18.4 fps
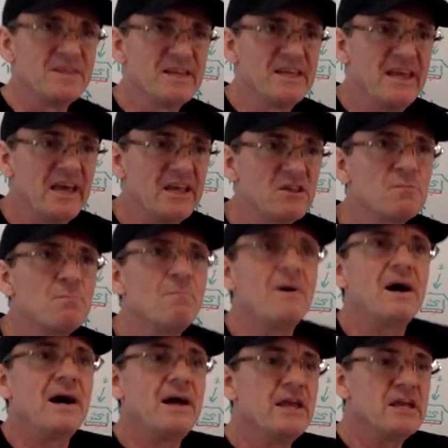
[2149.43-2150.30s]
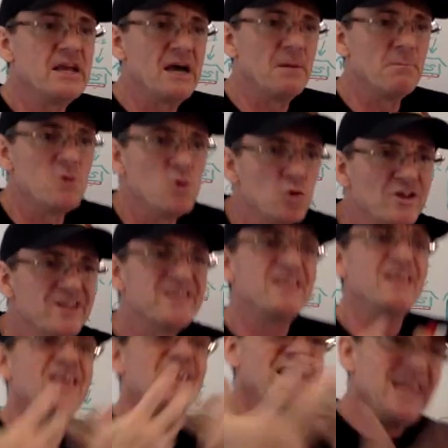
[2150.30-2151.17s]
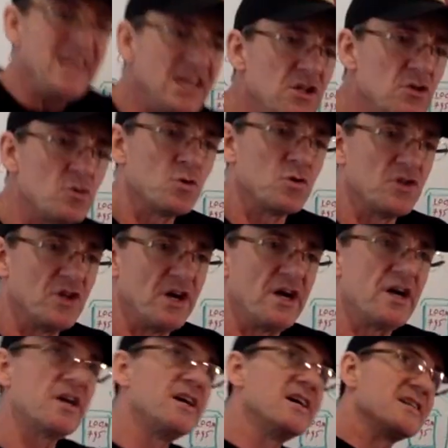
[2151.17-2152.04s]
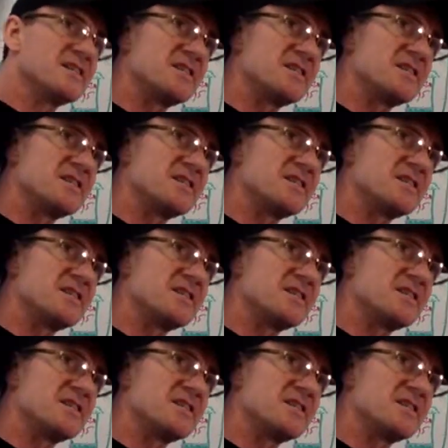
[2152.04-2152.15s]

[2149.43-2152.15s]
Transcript: get my community into their